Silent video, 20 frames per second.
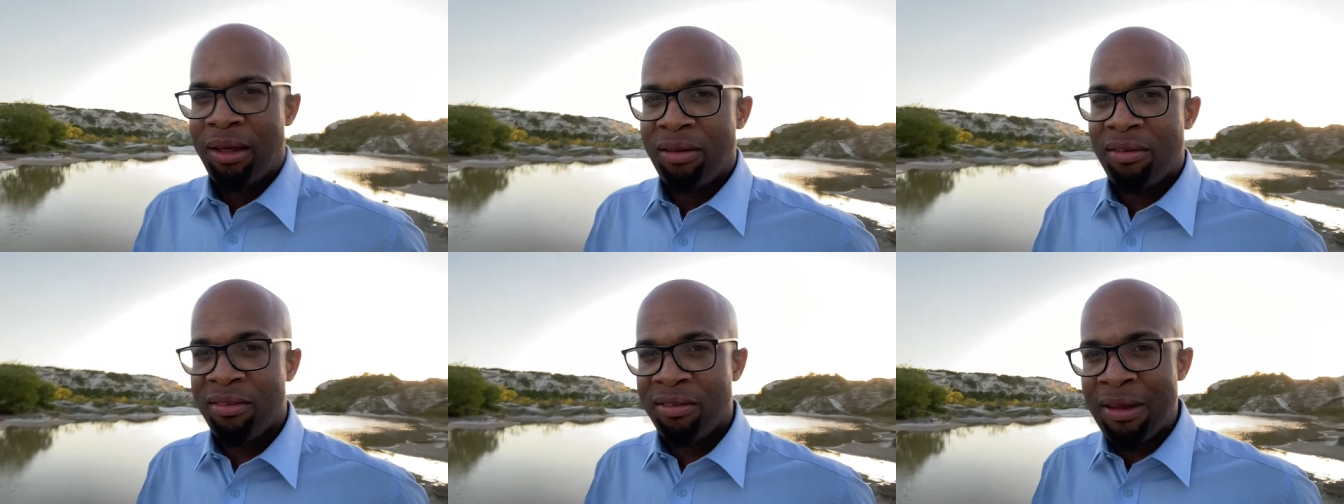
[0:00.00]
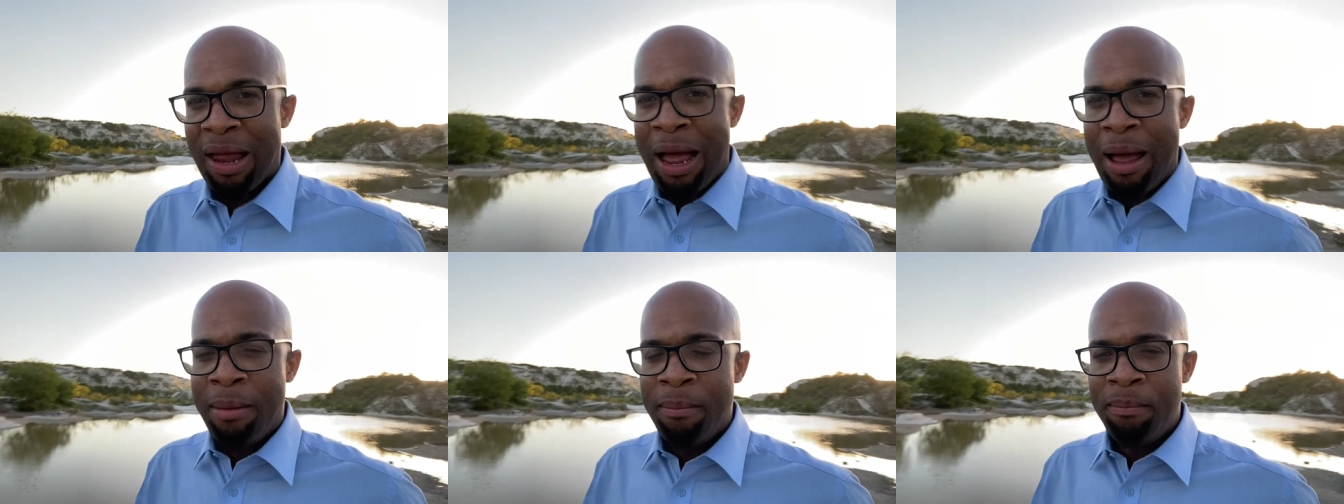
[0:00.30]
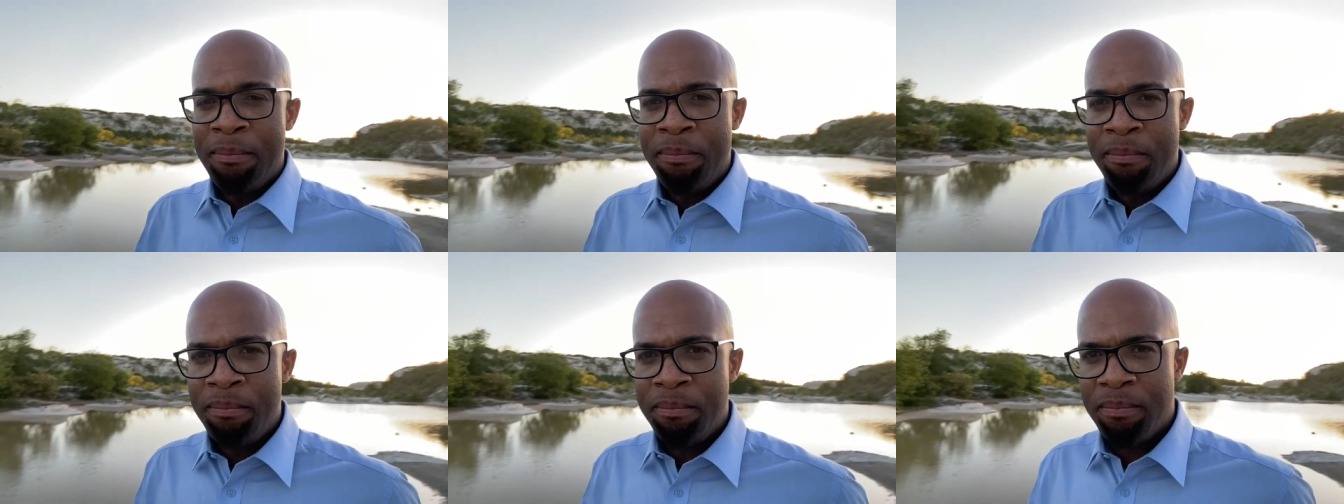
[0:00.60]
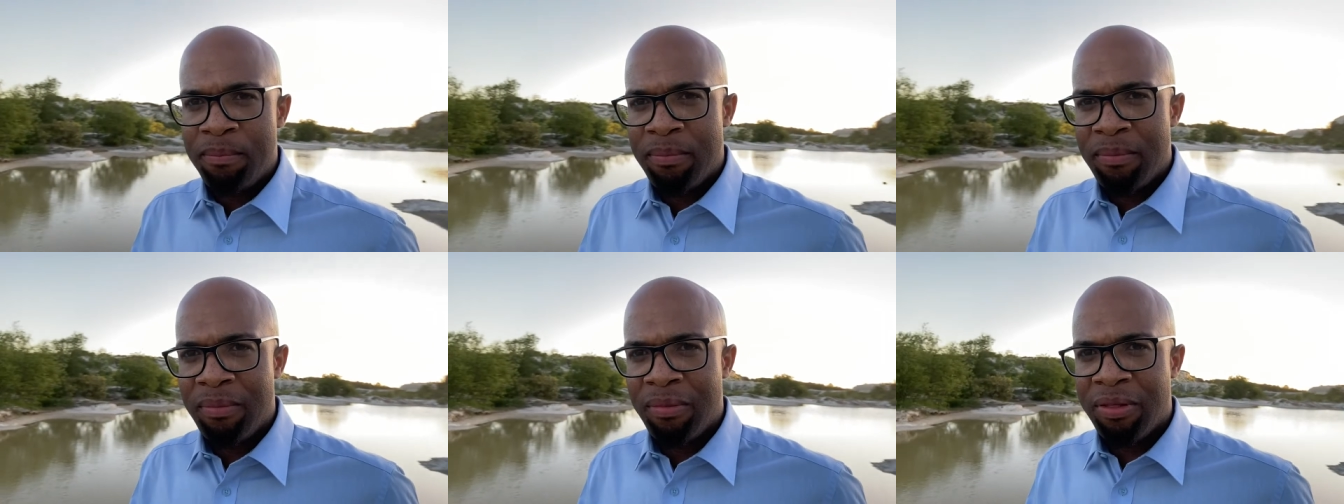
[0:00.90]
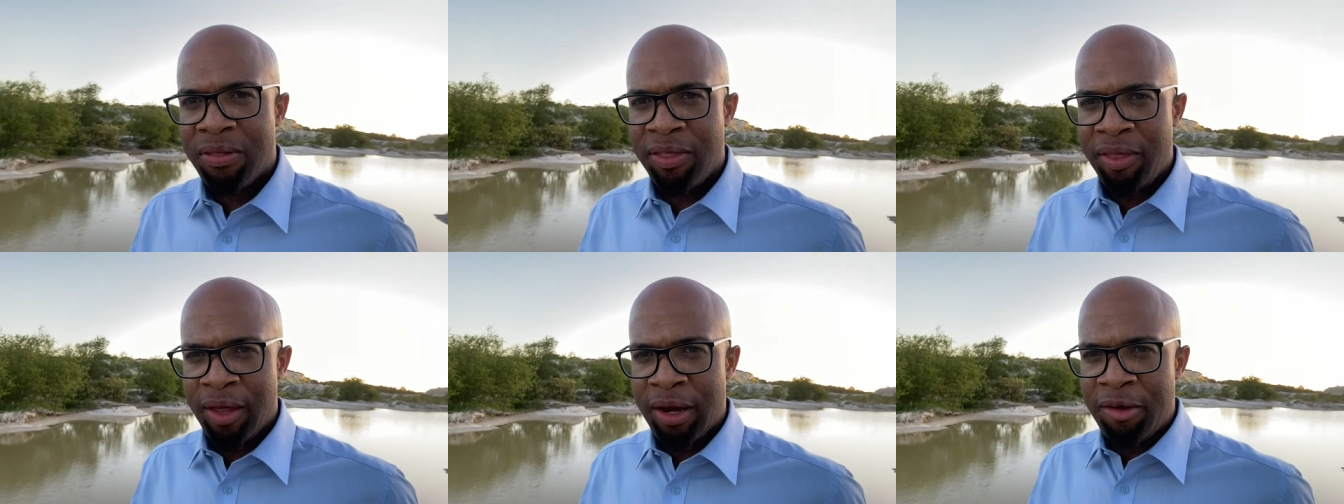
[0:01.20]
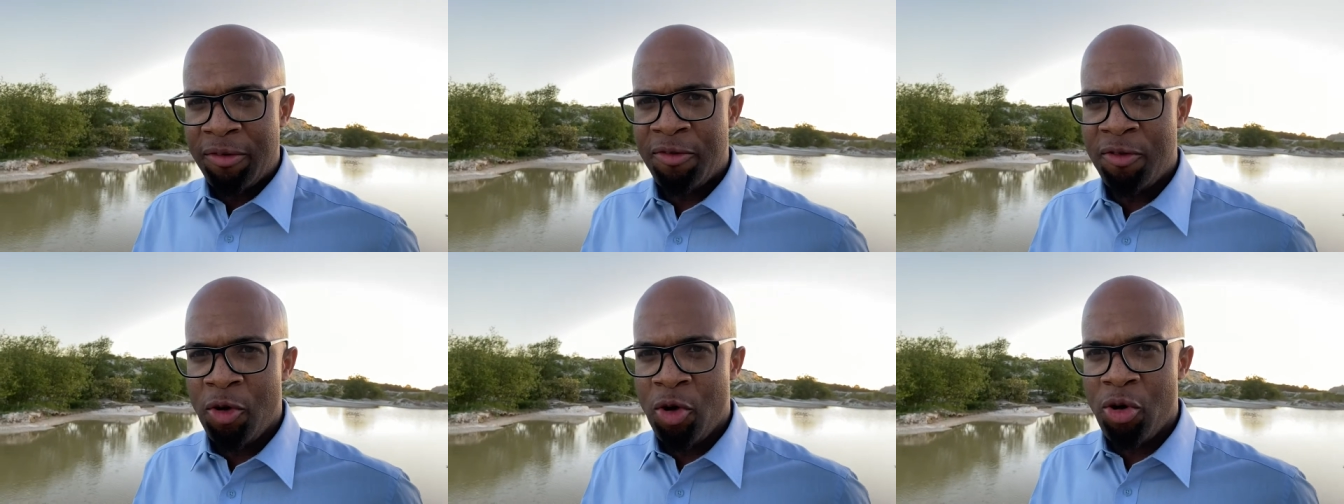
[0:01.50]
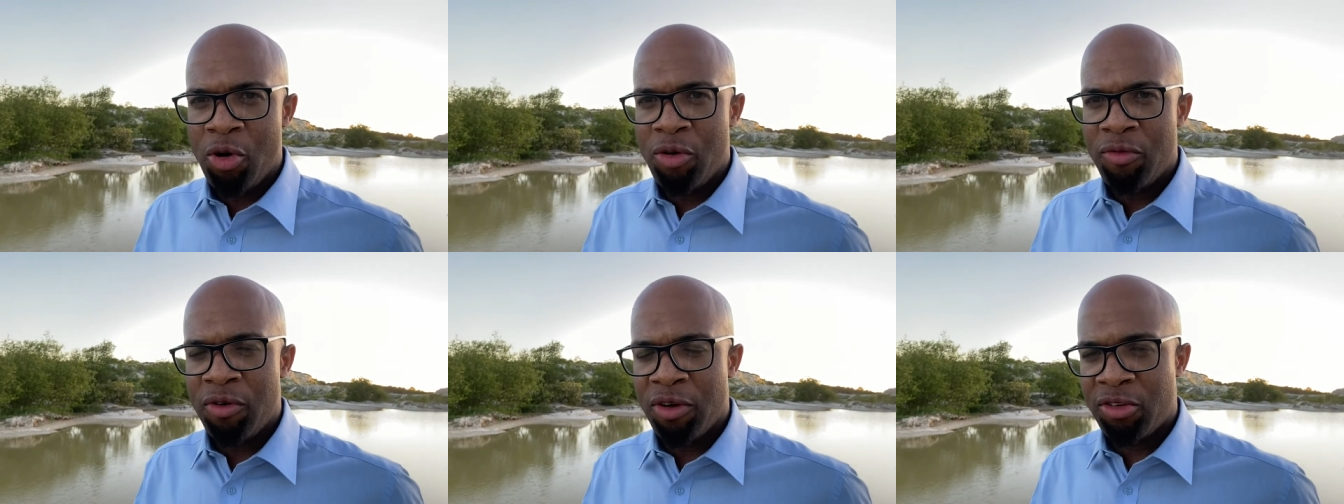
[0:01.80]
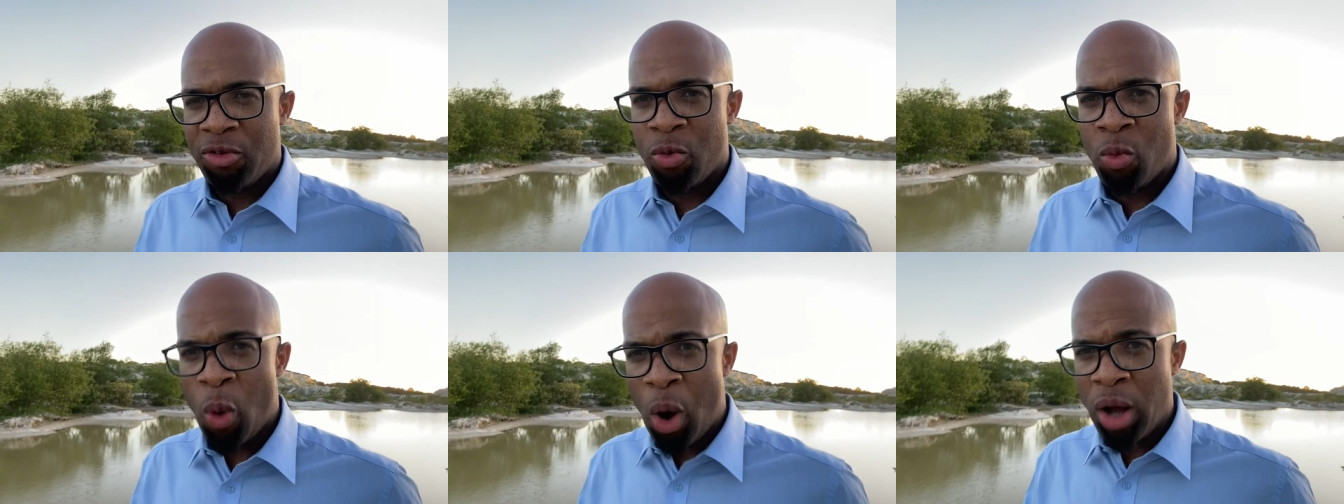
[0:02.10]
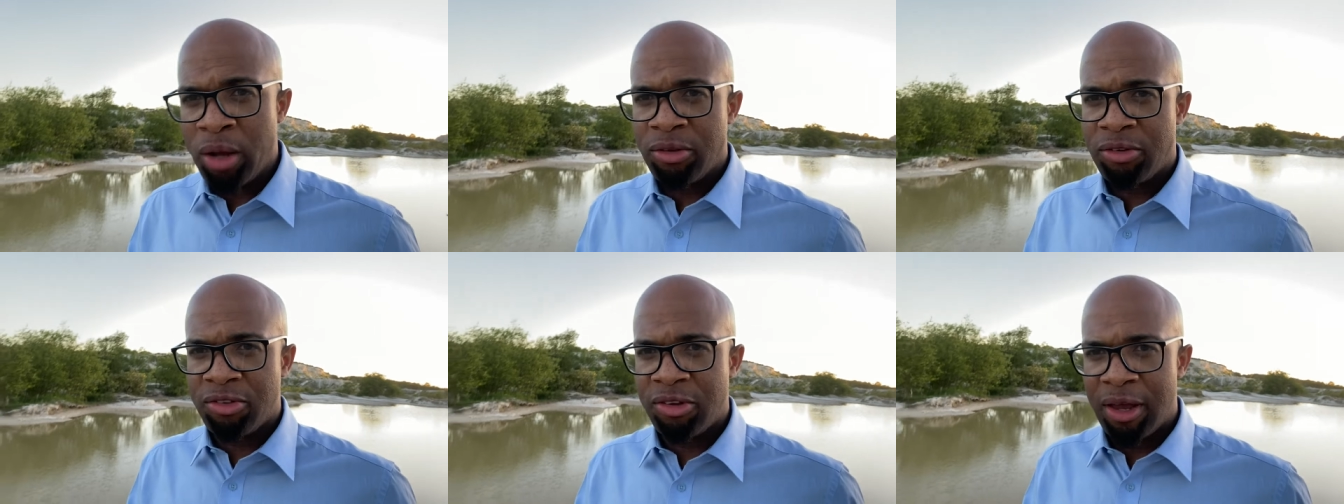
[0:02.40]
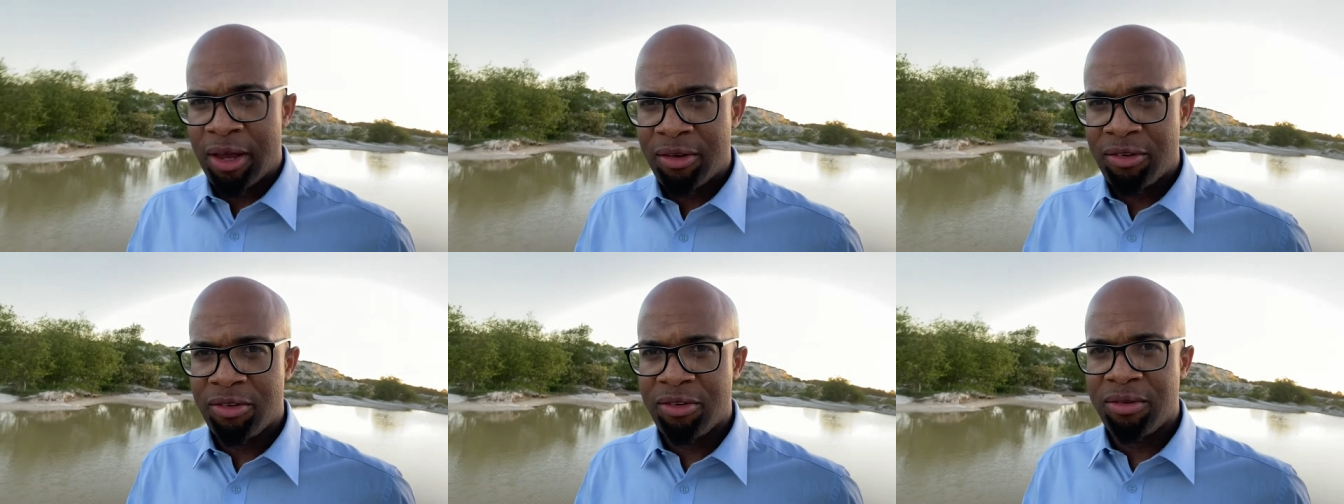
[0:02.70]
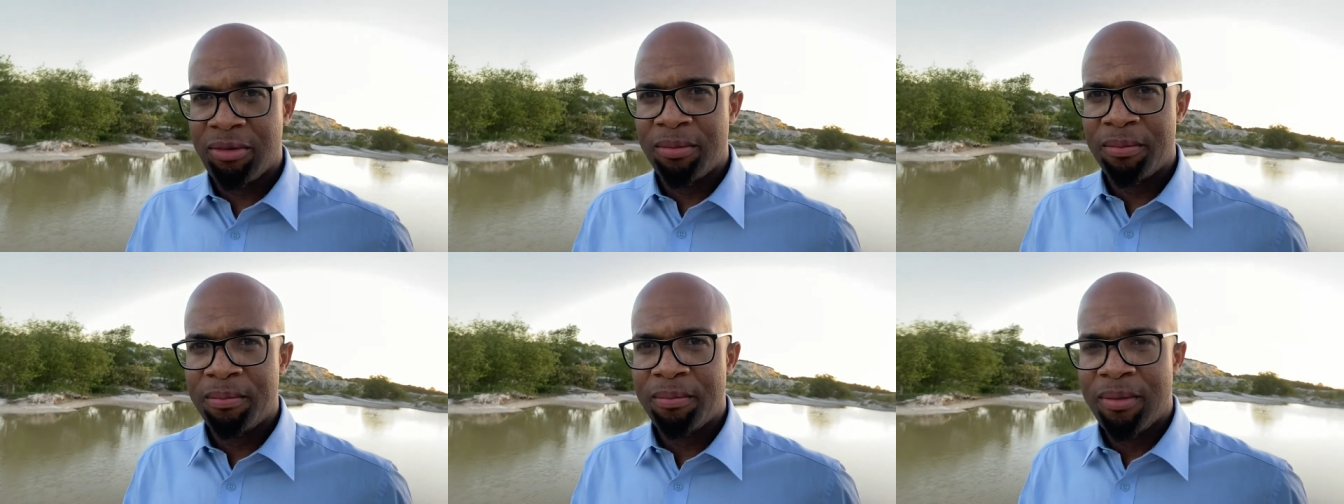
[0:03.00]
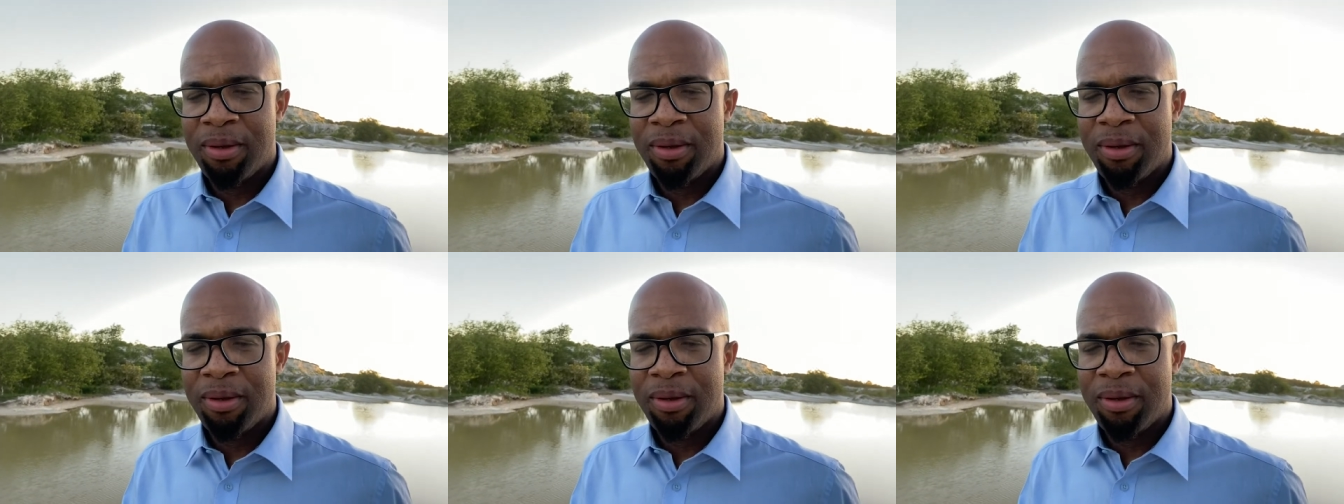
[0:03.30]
Psalm 34 verse 1 says,